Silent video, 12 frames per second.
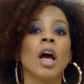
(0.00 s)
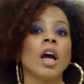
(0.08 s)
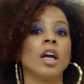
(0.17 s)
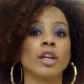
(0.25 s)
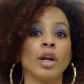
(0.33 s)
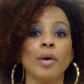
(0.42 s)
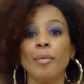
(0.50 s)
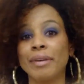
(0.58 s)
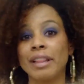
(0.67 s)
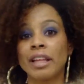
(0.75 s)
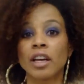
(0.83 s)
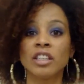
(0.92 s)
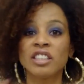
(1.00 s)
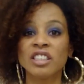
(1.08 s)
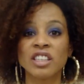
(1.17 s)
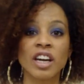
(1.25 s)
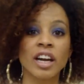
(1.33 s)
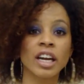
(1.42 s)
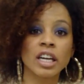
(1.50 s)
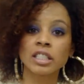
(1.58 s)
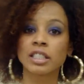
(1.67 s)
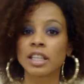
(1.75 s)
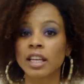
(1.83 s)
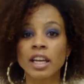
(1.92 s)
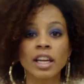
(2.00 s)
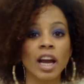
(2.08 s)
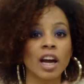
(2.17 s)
You know, they're like, her hair's sticky,